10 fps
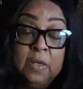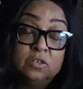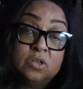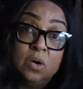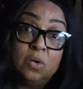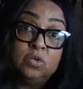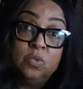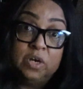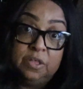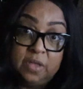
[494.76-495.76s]
So you
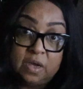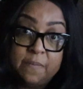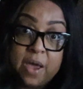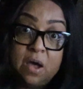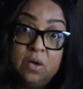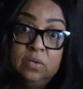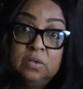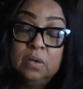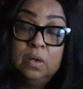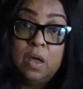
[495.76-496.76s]
want to think about
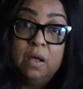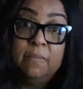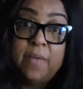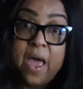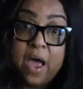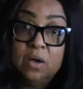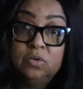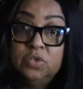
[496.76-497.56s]
how